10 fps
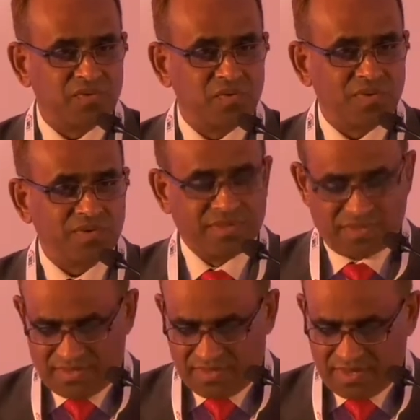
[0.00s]
to
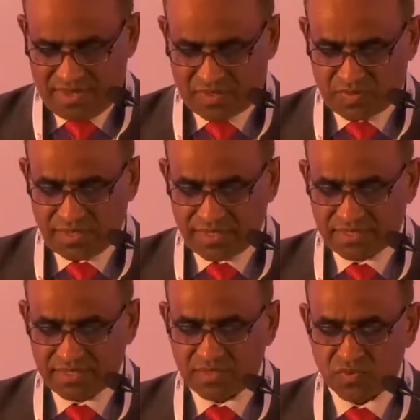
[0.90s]
actually
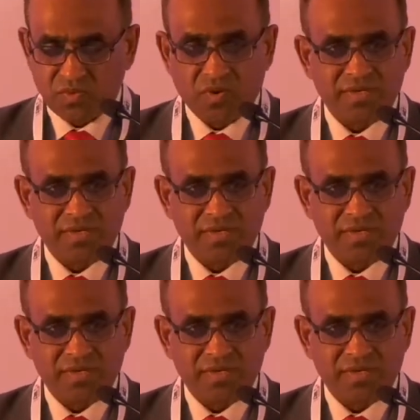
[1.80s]
listen to